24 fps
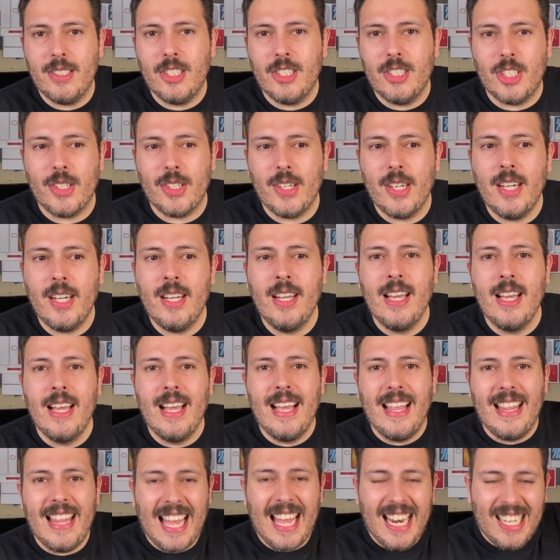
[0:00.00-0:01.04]
Jira,
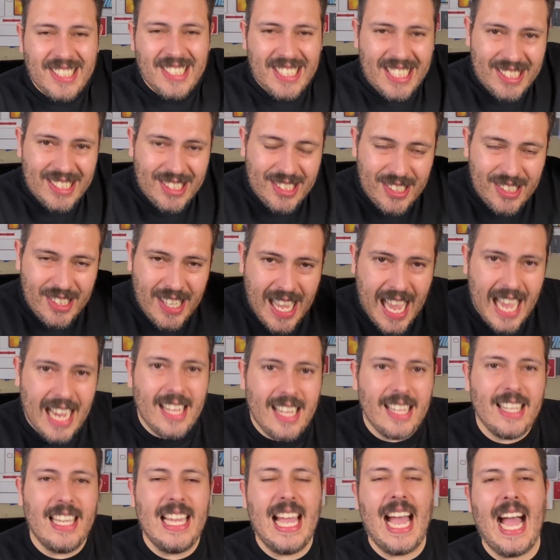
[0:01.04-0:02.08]
that is
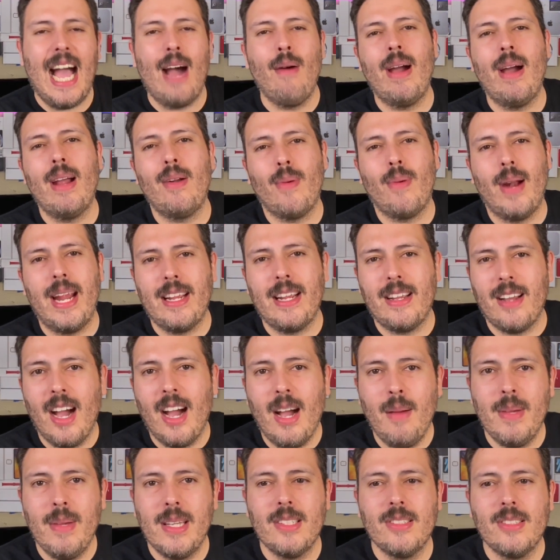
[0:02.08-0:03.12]
exactly how I write
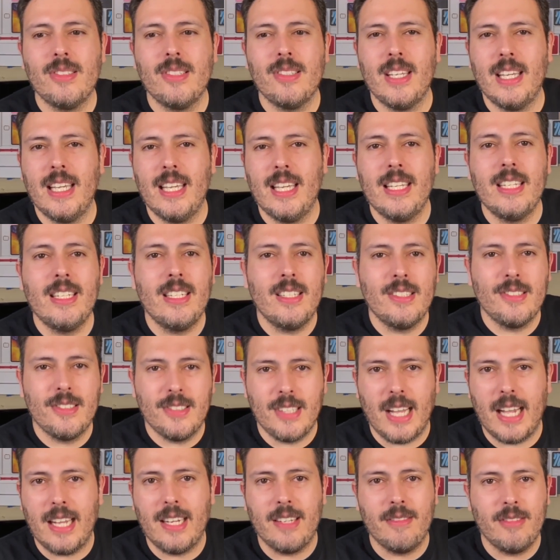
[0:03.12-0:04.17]
comments
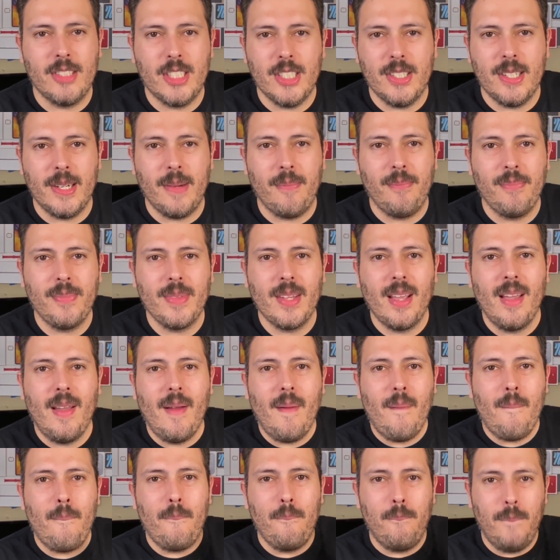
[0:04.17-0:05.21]
inside of Jira.
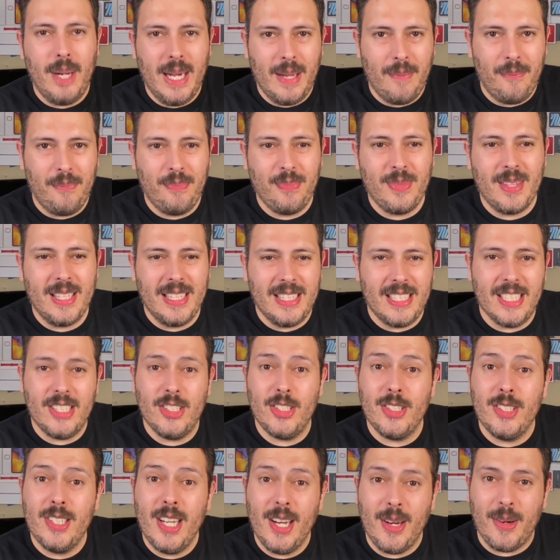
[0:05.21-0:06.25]
But did you
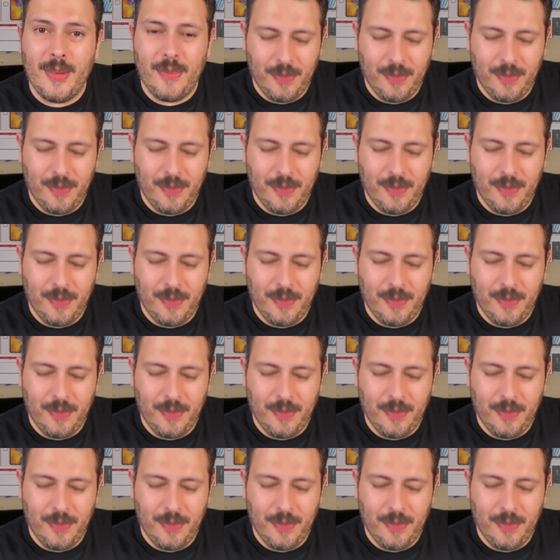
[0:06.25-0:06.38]
know